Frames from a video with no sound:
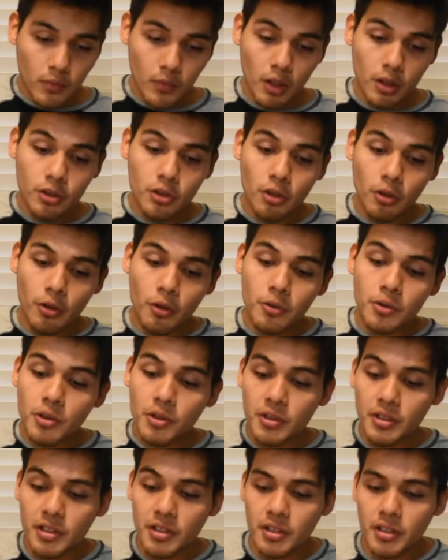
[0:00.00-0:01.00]
So those are
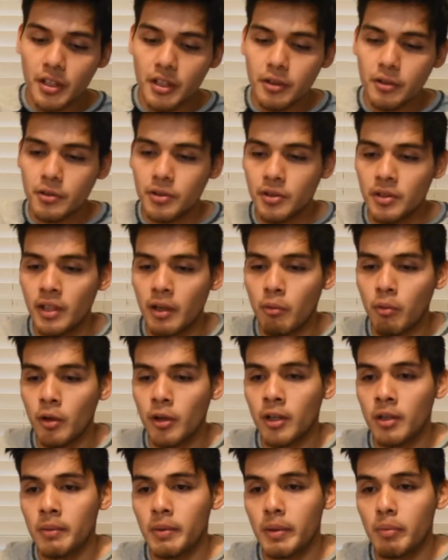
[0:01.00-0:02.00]
the skills that we're
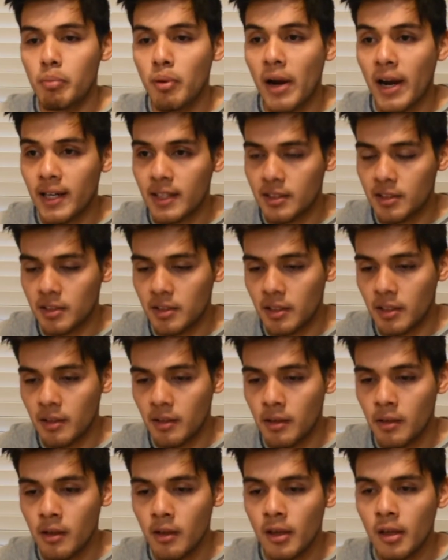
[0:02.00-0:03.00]
going to be practicing.
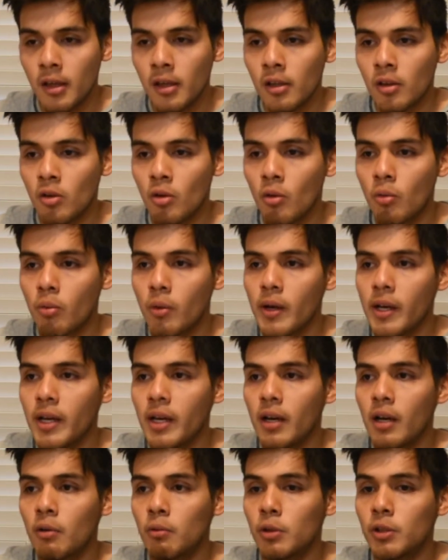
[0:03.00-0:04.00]
The
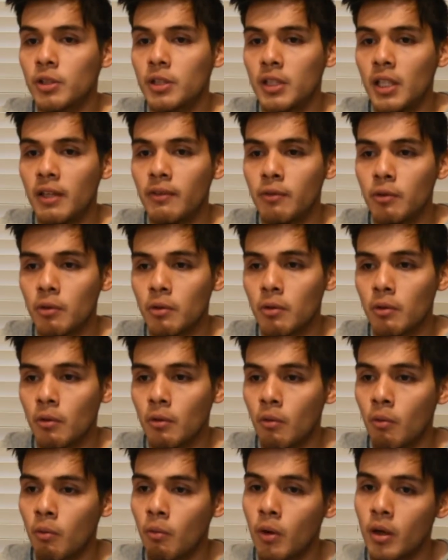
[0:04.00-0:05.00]
way a receiver
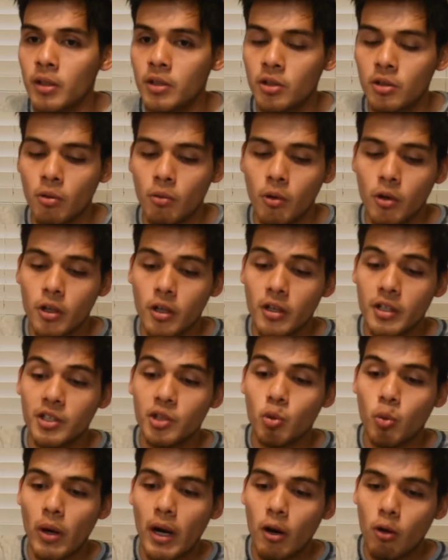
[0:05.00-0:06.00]
wants to work on
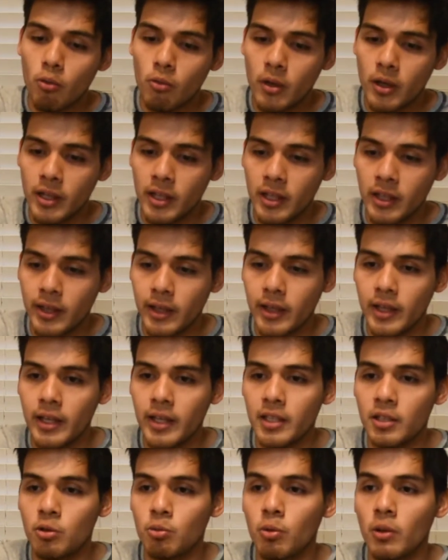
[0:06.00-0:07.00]
his route running,
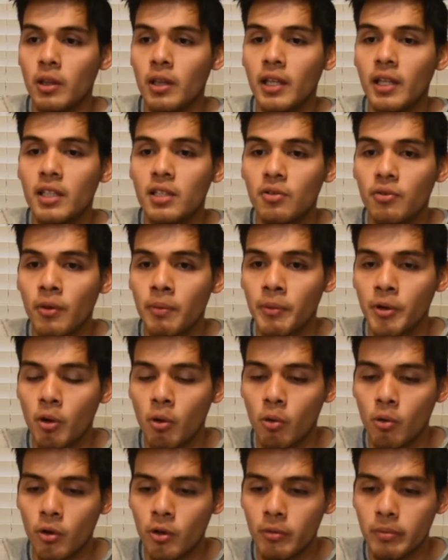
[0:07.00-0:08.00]
his release from the
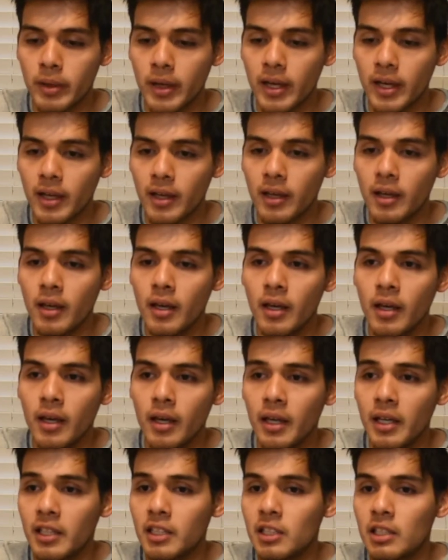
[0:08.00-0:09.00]
cornerback,
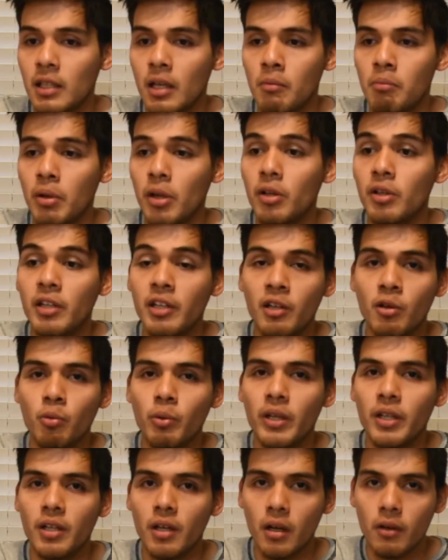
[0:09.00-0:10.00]
his ability to
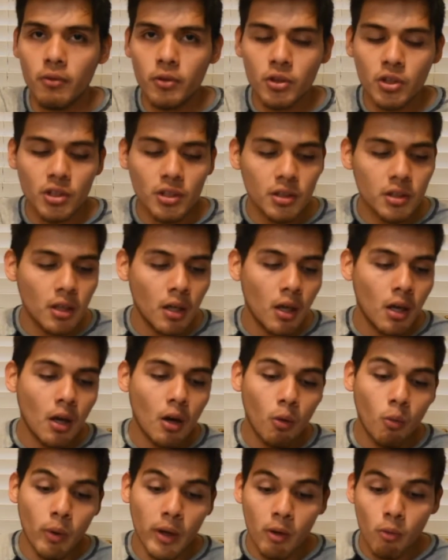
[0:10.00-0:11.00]
read coverages,
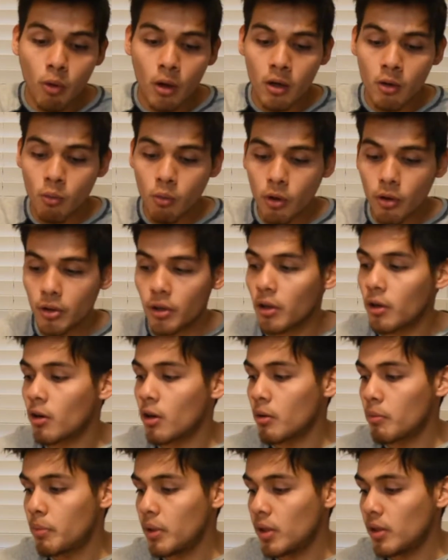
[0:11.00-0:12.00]
we want to work on
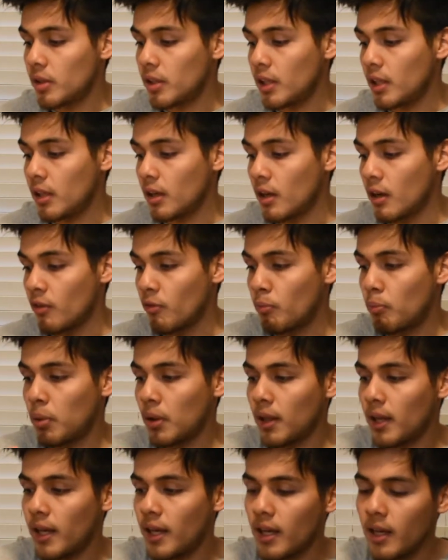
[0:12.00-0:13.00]
our ability of
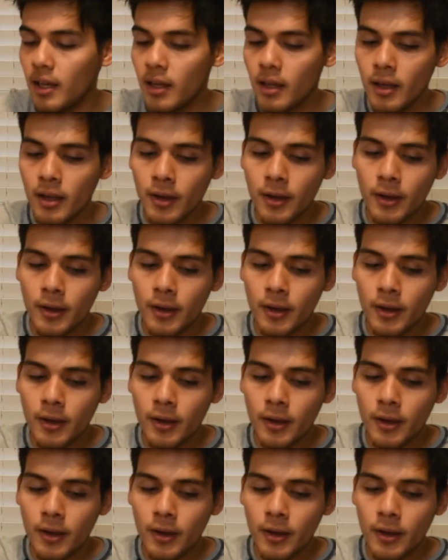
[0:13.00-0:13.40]
play,